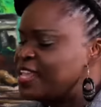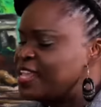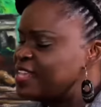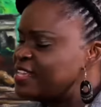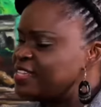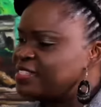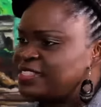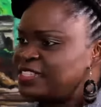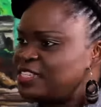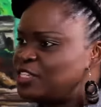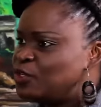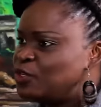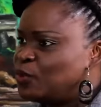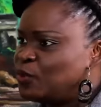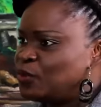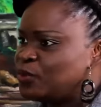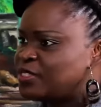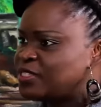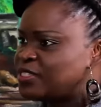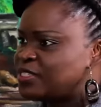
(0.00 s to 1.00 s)
EC
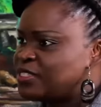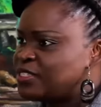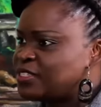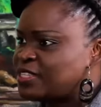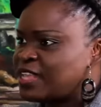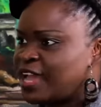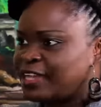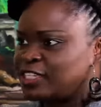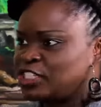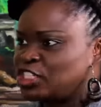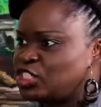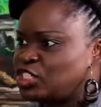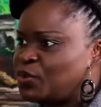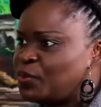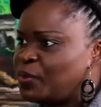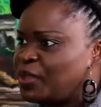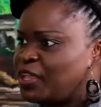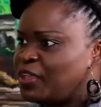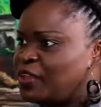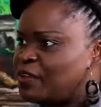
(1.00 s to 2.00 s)
notes stashed
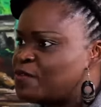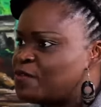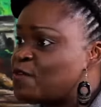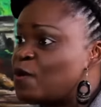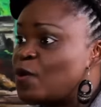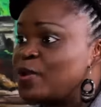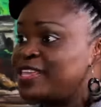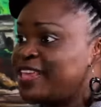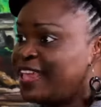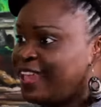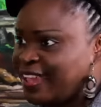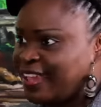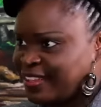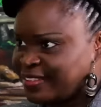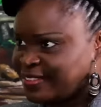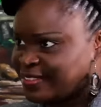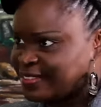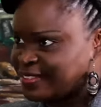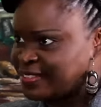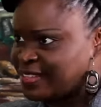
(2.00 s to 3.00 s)
away for
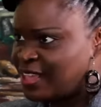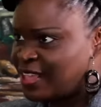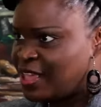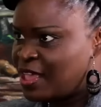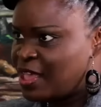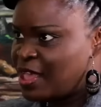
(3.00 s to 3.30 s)
years.